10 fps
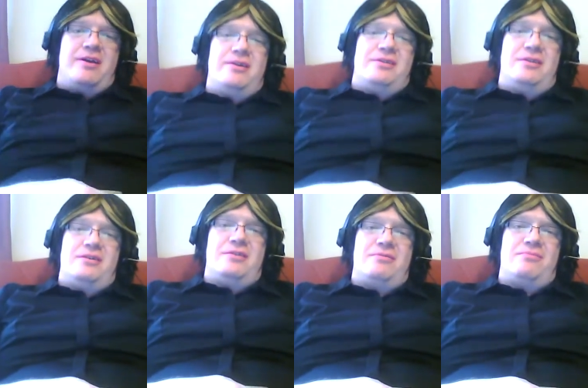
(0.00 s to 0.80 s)

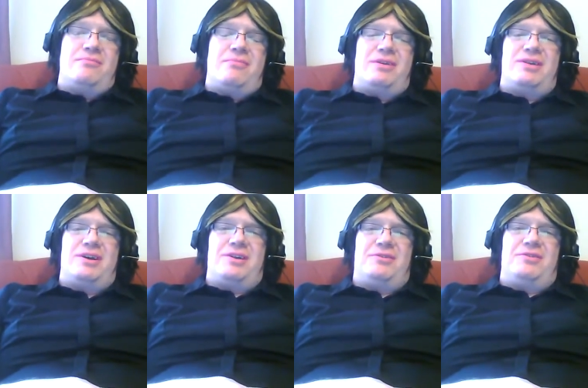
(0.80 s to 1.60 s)
Uh, I
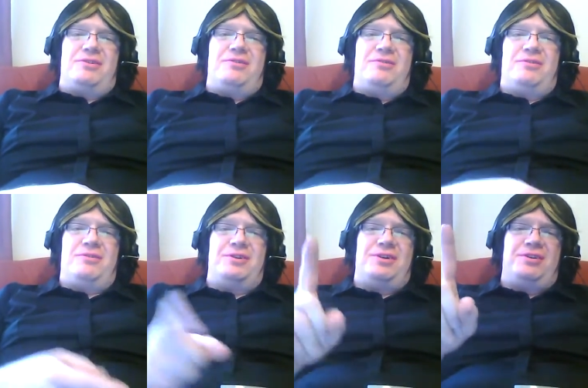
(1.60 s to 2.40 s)
think I told you.
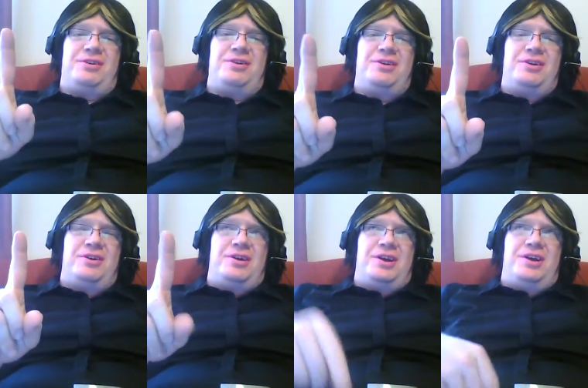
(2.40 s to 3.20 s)
Oldest
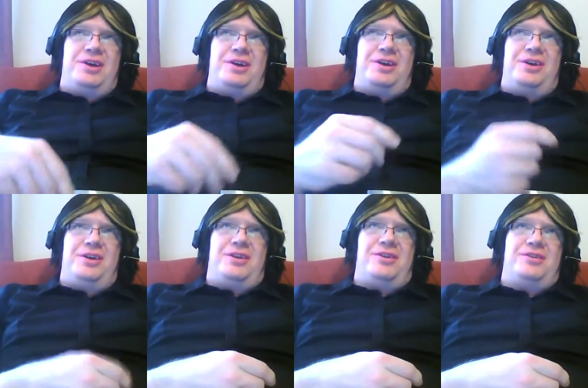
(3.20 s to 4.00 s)

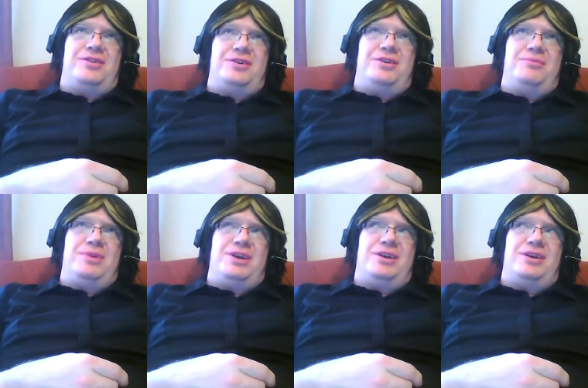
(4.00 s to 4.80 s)
is, let's see,
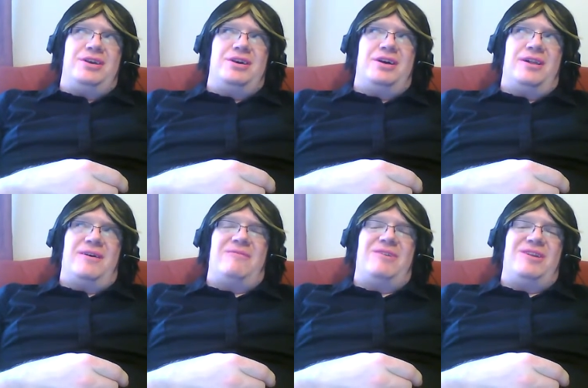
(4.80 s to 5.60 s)
be
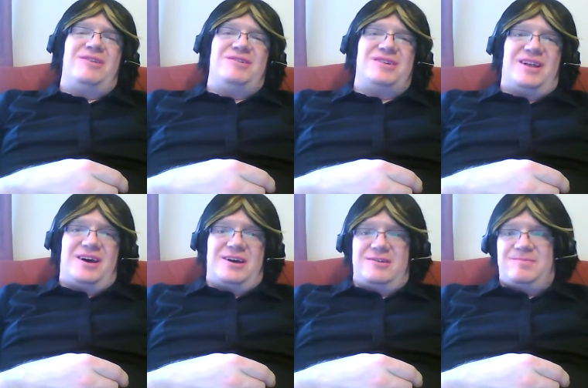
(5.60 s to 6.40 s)
11 in
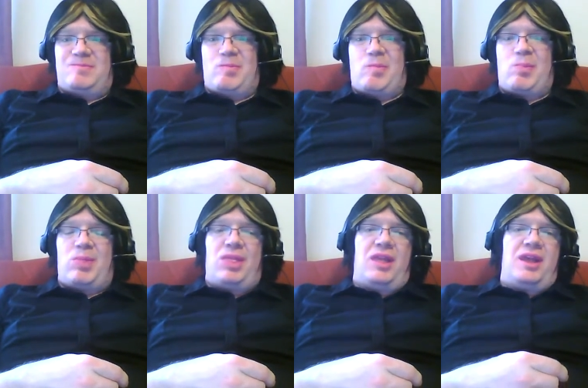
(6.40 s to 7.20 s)
July.
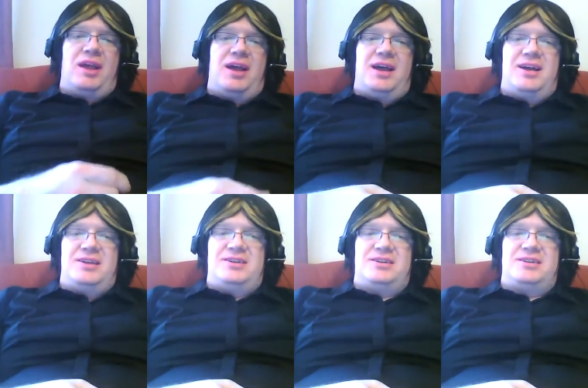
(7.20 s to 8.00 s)

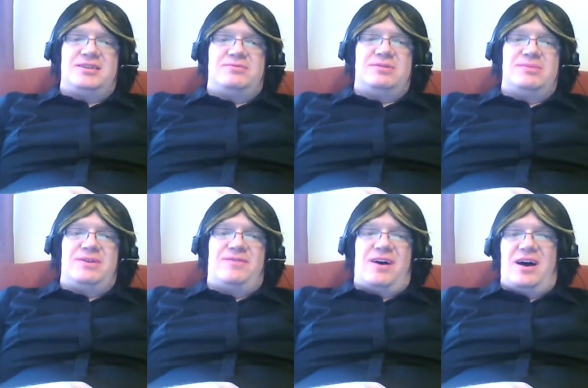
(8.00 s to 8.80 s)
And youngest will be
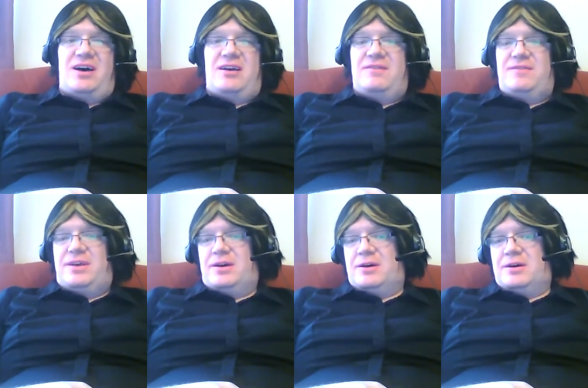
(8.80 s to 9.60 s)
5
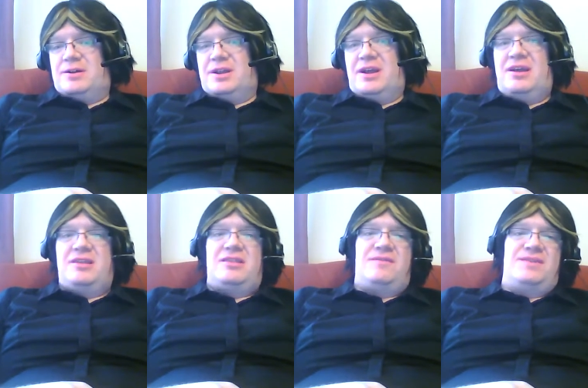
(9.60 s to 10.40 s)
on
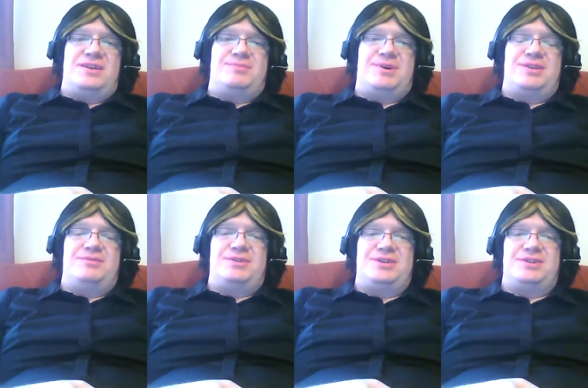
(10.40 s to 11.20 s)
8th of this
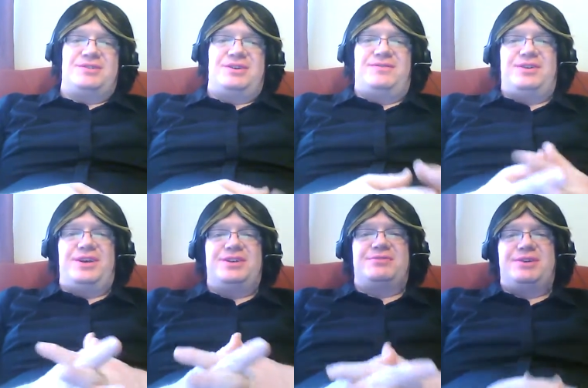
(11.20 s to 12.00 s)
month, which is only a few
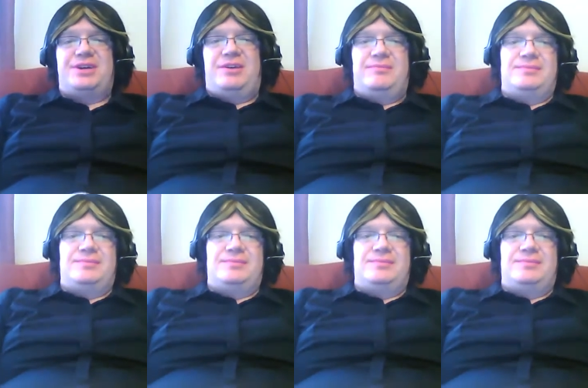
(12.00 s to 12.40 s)
days away.